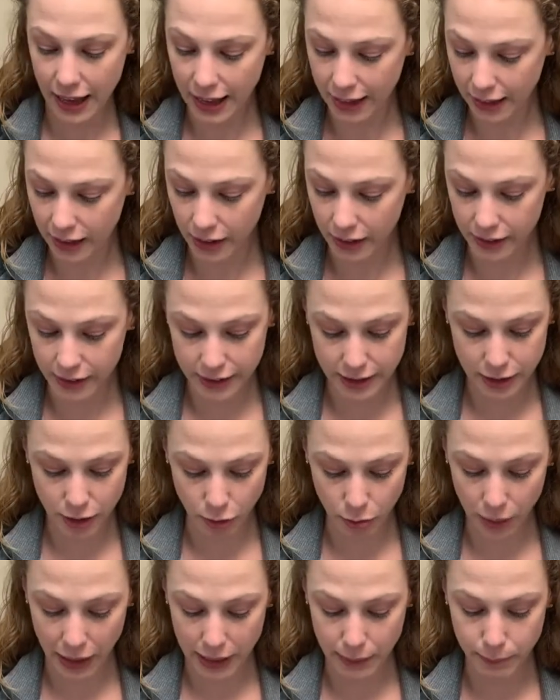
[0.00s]
I colored in a
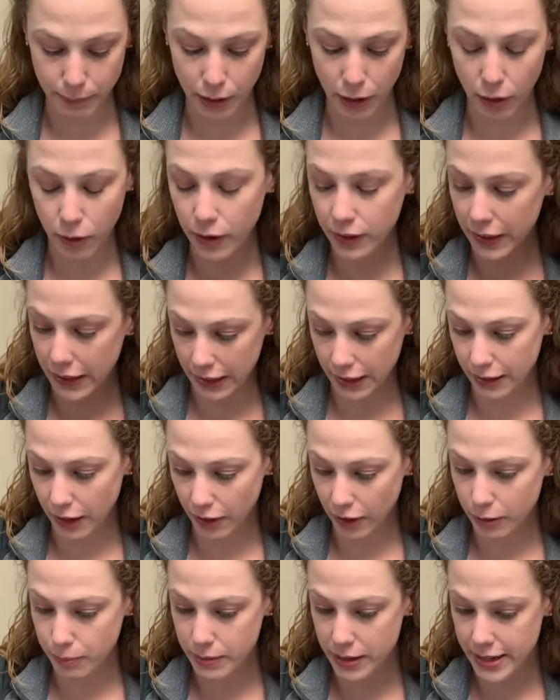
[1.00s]
rainbow, and then
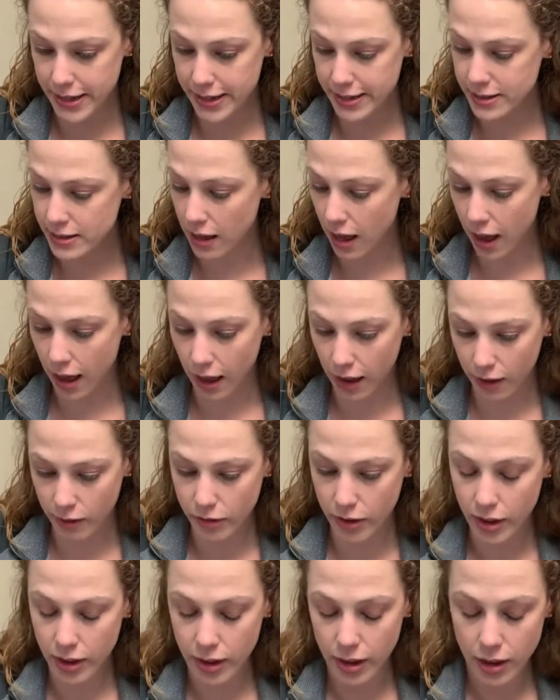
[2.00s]
another piece of
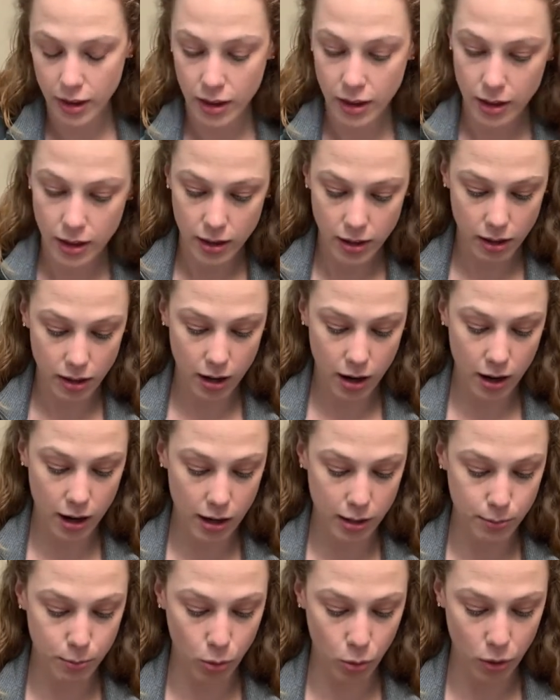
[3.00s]

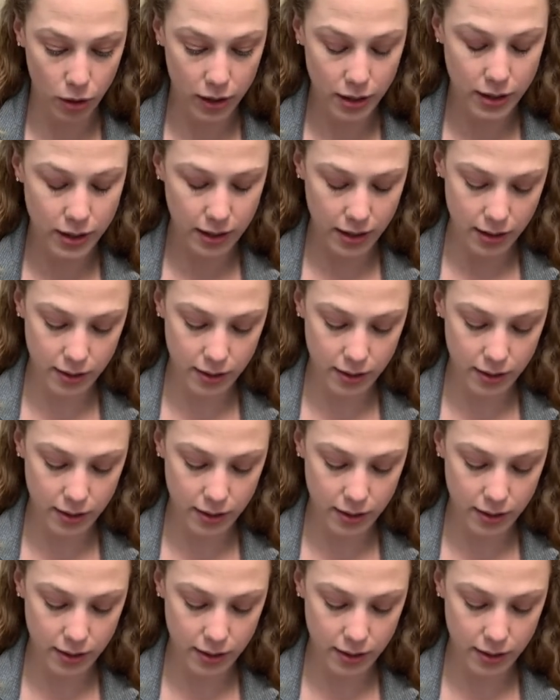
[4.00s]
cardboard.